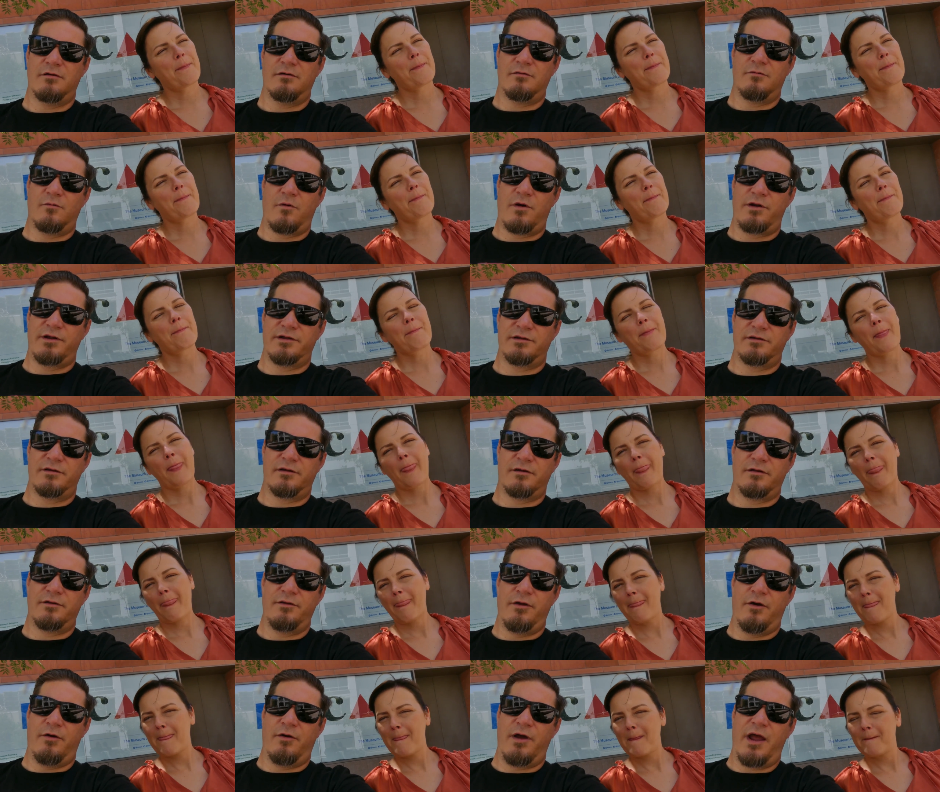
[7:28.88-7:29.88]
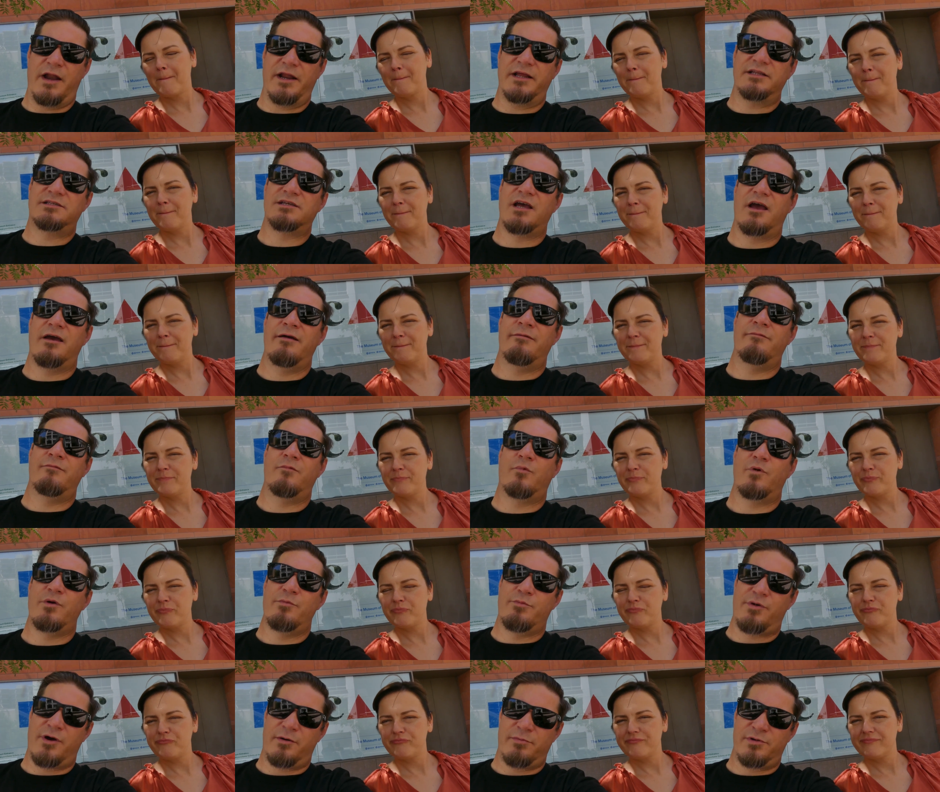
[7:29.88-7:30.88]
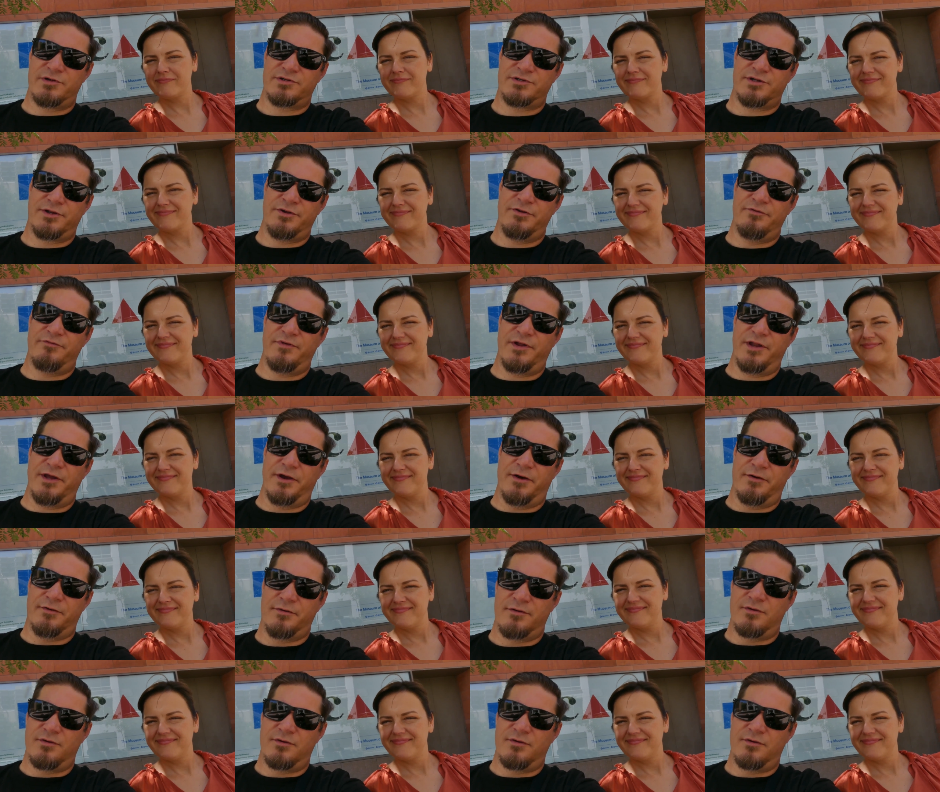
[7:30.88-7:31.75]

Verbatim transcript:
Speaker 1: want to know anytime we publish a new video.